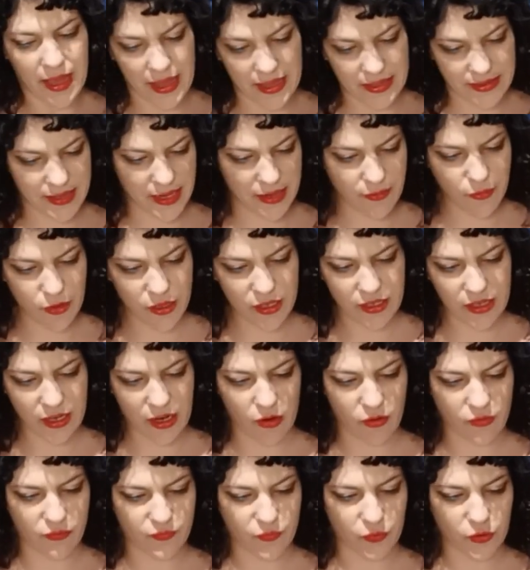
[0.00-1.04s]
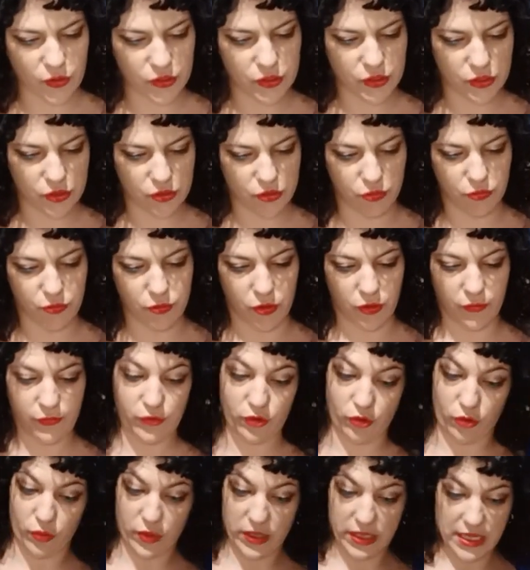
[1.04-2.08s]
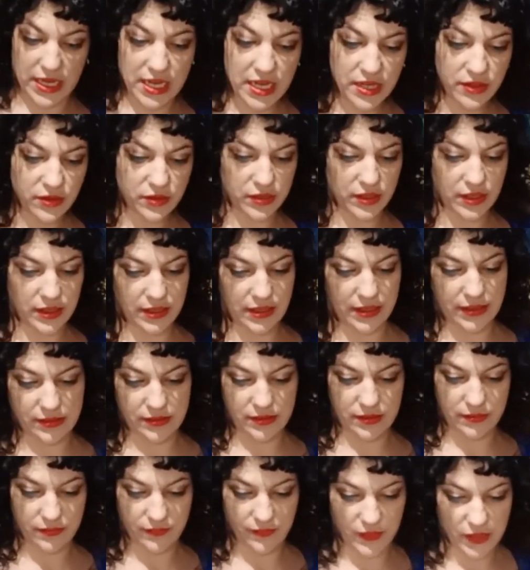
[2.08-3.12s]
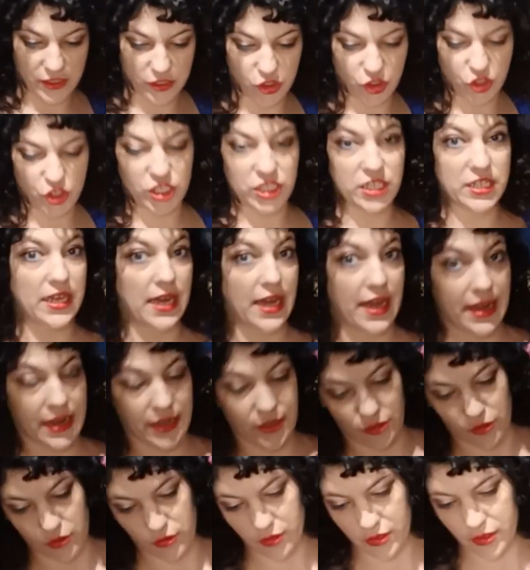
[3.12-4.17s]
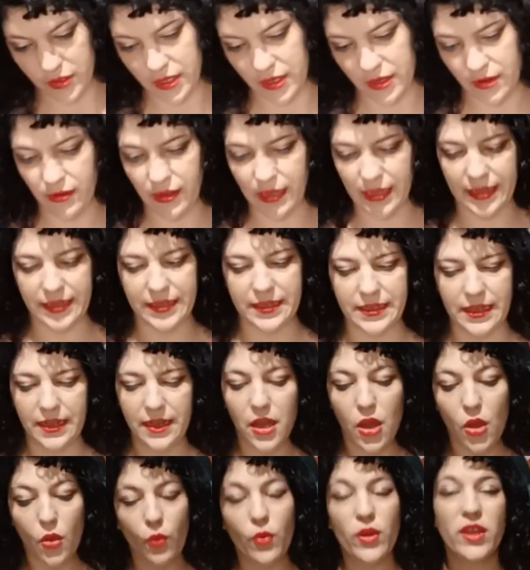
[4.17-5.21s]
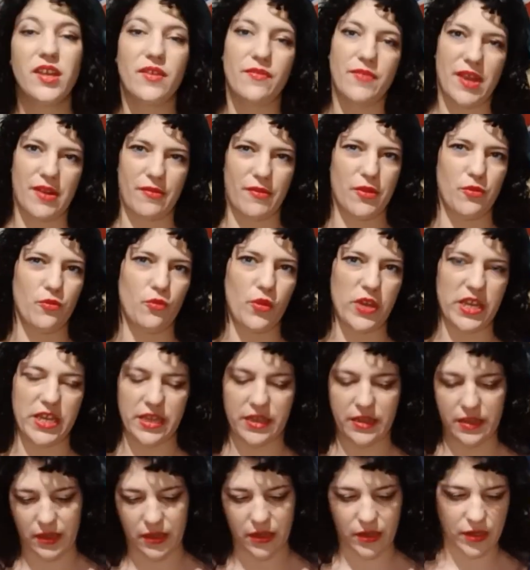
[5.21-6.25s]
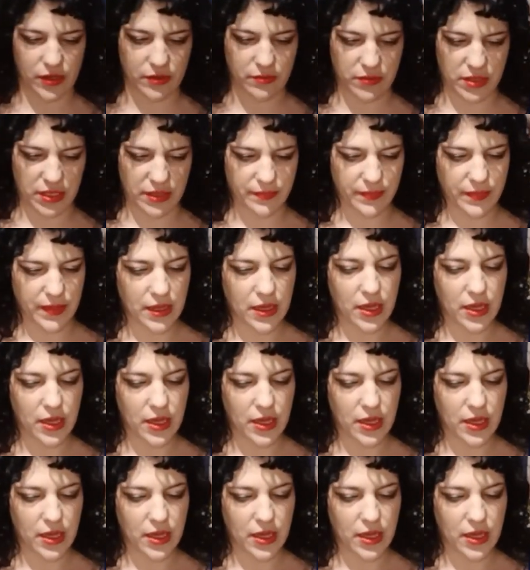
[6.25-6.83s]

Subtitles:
and they were now forced to move toward hinterland, Virginia and North Carolina, with a very weak army.